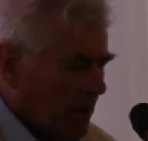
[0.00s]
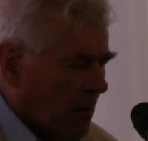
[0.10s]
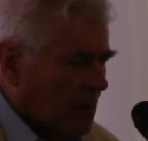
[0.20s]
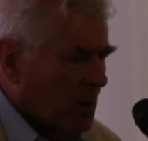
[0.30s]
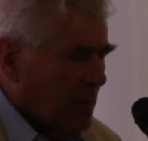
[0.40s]

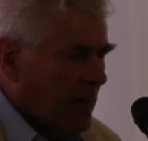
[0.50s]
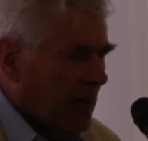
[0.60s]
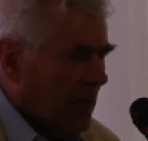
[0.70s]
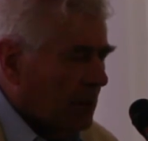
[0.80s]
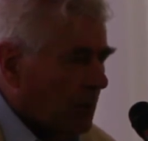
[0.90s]
going to be
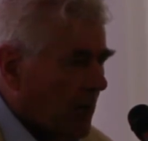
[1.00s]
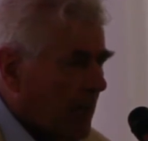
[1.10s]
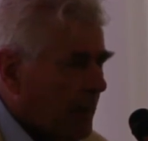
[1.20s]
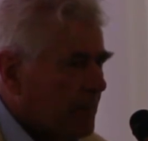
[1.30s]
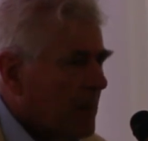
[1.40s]
that
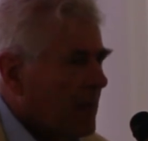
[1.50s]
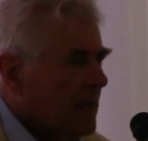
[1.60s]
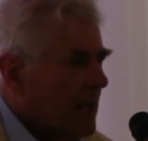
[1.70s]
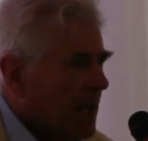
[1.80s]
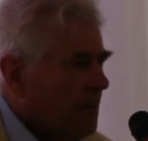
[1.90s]
way
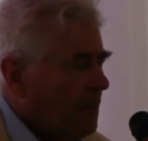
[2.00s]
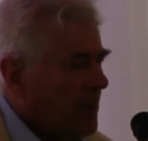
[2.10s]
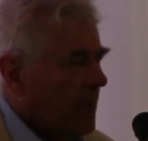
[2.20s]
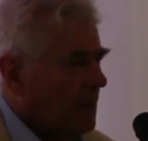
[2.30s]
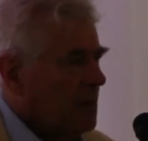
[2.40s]
if
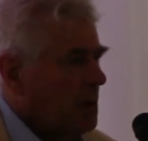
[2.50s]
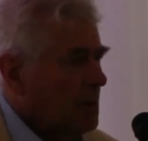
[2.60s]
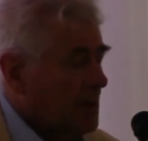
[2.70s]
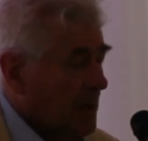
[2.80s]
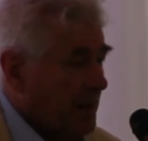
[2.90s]
we don't
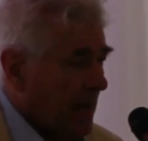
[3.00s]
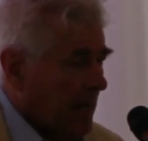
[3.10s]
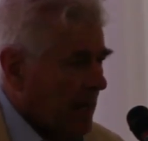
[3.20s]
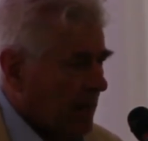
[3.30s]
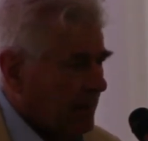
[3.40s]
use
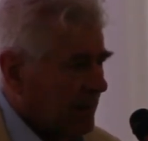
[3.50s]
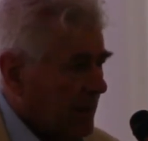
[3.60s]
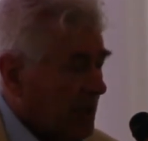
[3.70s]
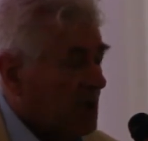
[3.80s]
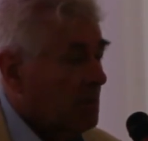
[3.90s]
data
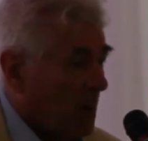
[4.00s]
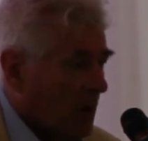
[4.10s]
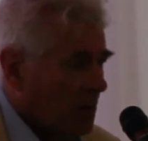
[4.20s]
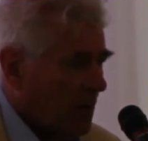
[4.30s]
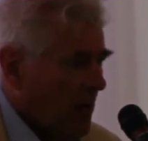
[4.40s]
in a
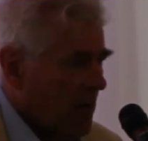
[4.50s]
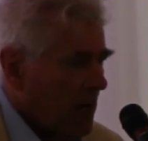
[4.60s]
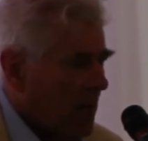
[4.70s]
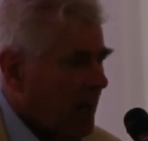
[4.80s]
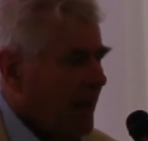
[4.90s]
smart
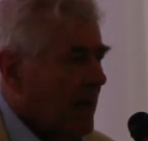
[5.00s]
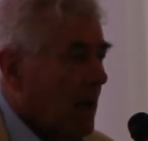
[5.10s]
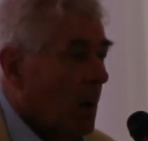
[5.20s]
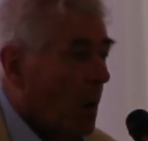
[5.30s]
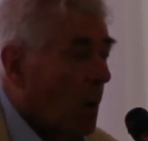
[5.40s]
way,
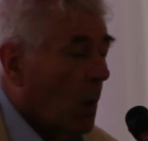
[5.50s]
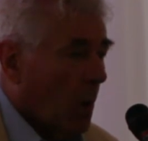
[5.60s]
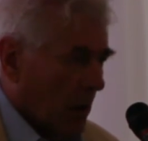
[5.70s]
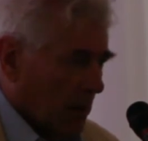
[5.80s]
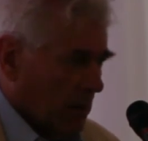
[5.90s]

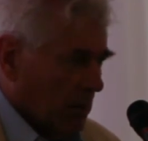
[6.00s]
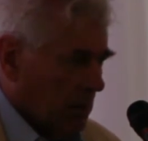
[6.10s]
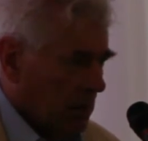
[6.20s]
or,